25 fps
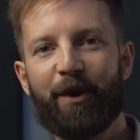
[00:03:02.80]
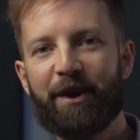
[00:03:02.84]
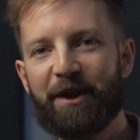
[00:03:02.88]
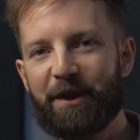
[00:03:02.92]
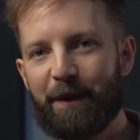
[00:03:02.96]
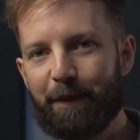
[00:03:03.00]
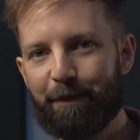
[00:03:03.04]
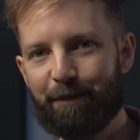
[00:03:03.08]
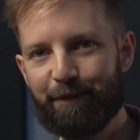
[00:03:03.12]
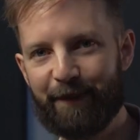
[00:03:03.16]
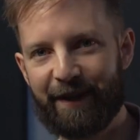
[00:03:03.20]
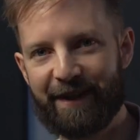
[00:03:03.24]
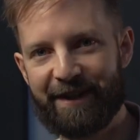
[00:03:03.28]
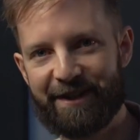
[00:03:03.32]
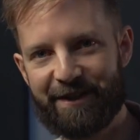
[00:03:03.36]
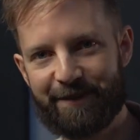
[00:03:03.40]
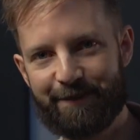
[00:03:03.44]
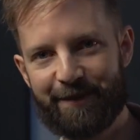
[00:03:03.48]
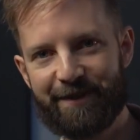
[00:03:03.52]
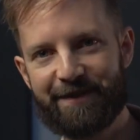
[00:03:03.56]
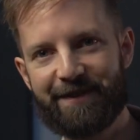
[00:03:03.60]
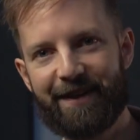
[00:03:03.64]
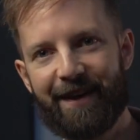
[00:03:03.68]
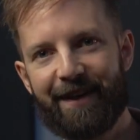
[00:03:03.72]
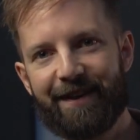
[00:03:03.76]
one of the biggest
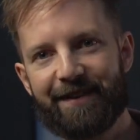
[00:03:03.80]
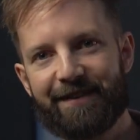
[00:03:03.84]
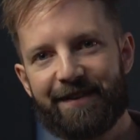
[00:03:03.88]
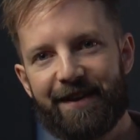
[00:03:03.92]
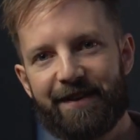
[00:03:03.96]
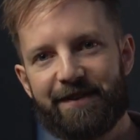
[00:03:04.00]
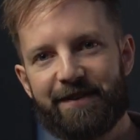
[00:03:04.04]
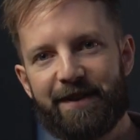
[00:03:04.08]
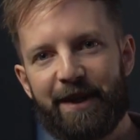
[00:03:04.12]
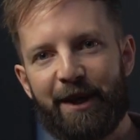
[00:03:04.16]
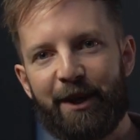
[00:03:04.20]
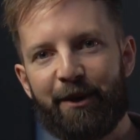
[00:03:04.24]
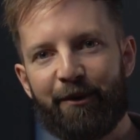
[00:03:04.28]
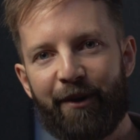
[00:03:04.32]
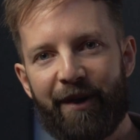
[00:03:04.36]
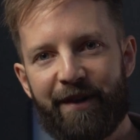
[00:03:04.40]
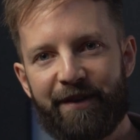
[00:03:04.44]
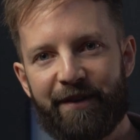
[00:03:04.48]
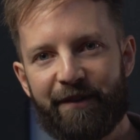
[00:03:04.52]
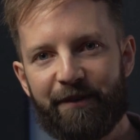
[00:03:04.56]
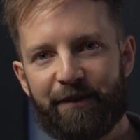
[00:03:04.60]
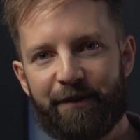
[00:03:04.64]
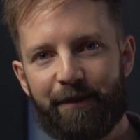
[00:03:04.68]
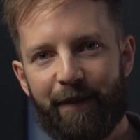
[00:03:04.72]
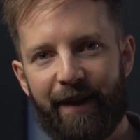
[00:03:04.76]
mistakes I see
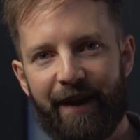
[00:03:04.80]
creatives